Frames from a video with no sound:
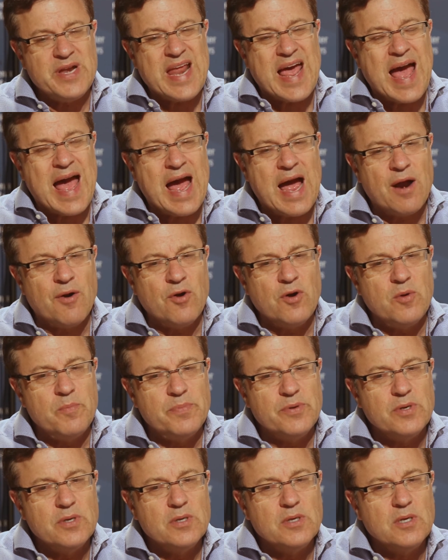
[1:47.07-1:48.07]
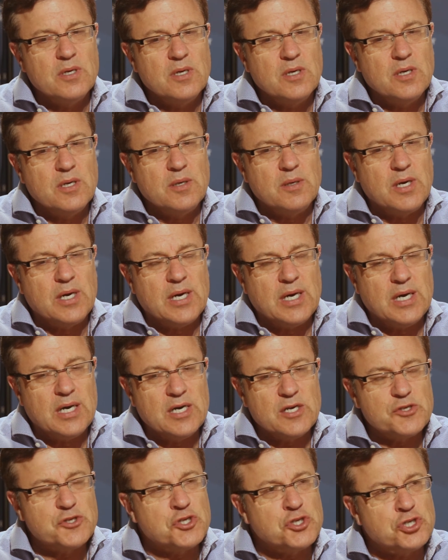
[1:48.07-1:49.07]
an Arab
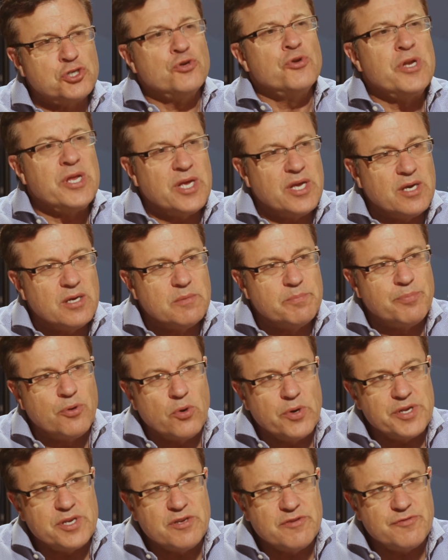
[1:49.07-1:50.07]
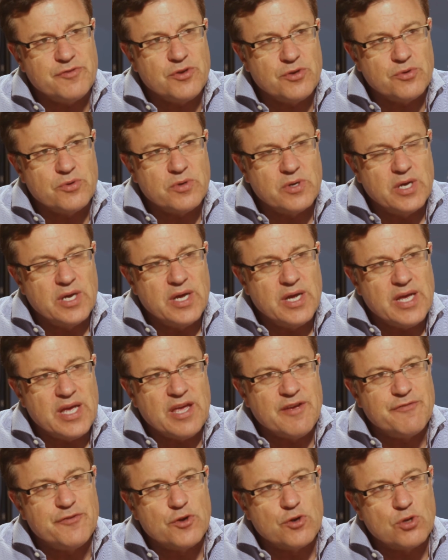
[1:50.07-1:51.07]
Sunni point of view,
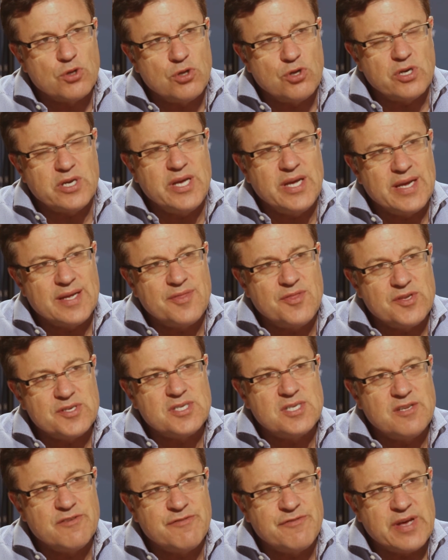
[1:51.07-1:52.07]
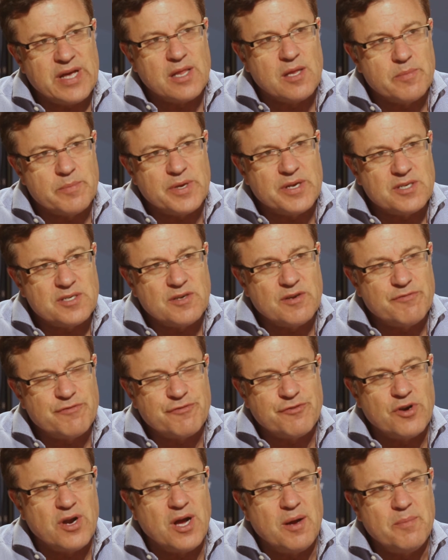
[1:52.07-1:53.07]
if you're looking at this development
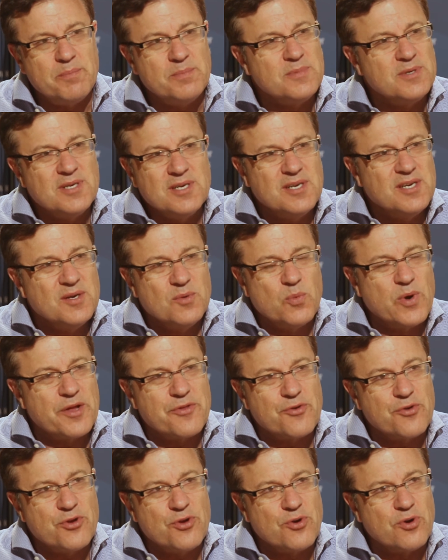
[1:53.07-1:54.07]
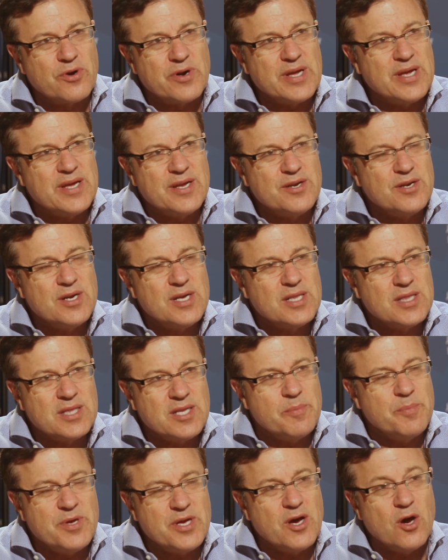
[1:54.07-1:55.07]
from whether you're in
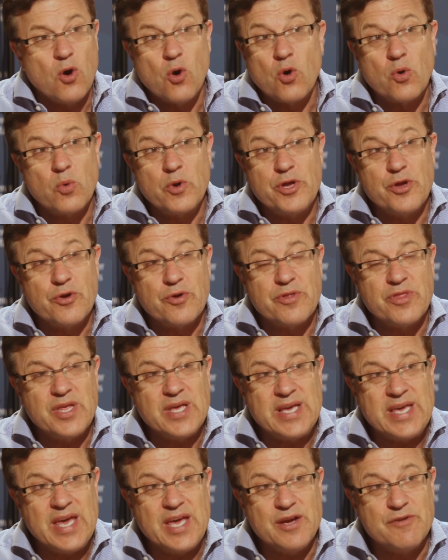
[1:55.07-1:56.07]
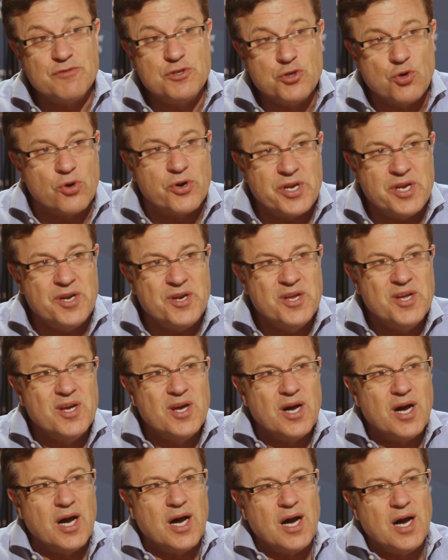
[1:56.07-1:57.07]
Libya or you're the King of Jordan
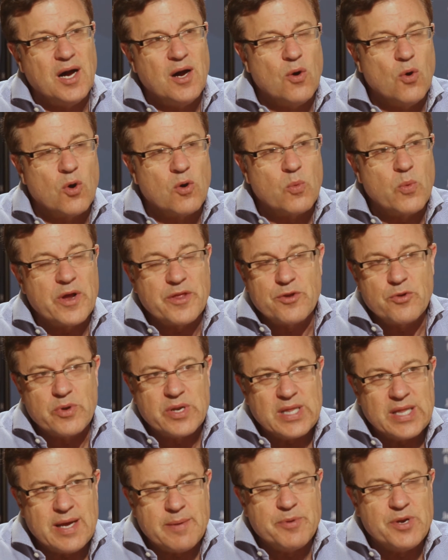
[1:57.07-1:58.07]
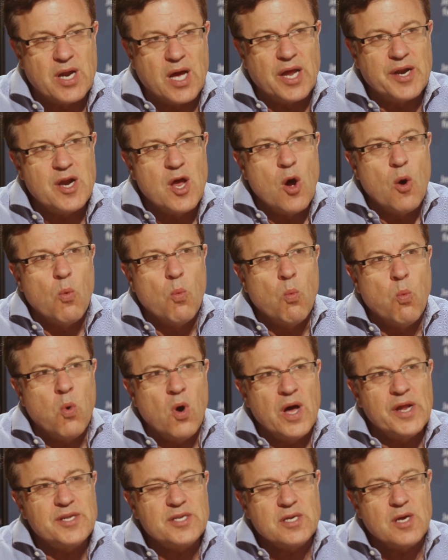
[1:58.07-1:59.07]
or whether you're in Lebanon,
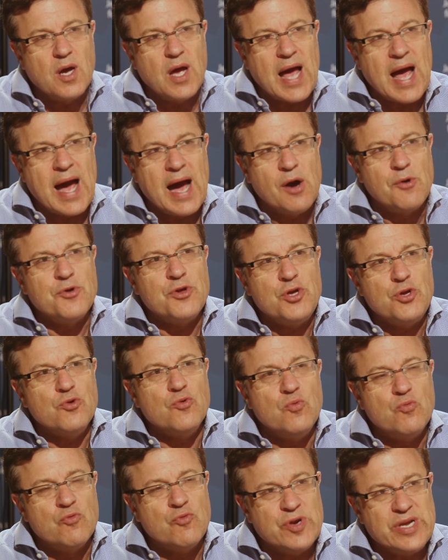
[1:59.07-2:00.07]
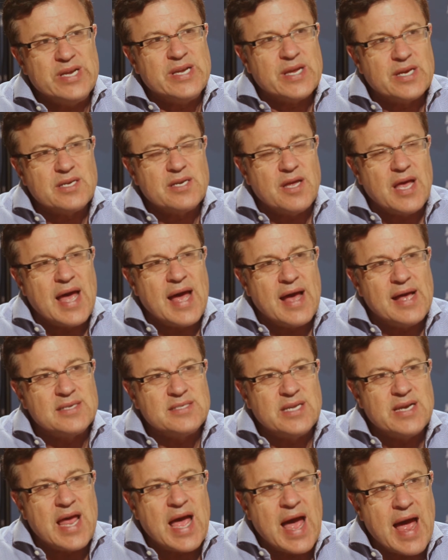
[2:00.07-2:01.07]
how do you read it
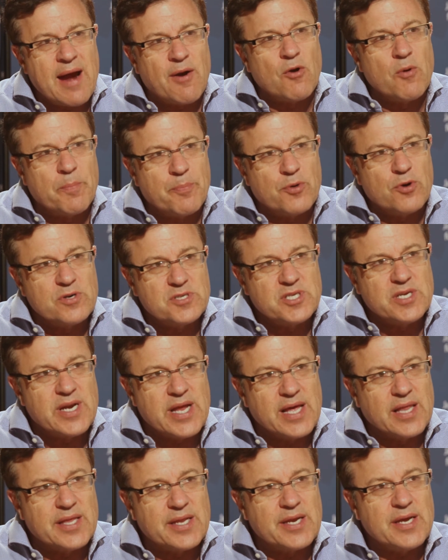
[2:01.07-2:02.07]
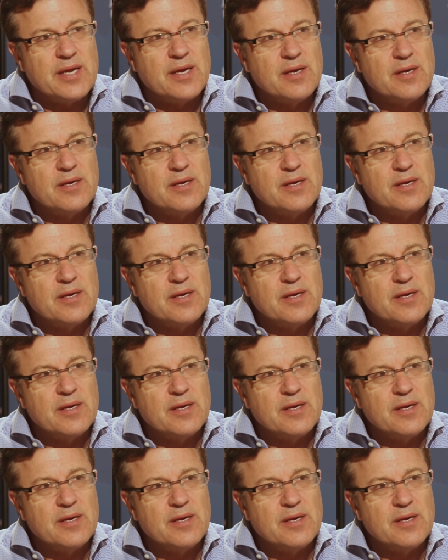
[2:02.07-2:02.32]
as an Arab personality?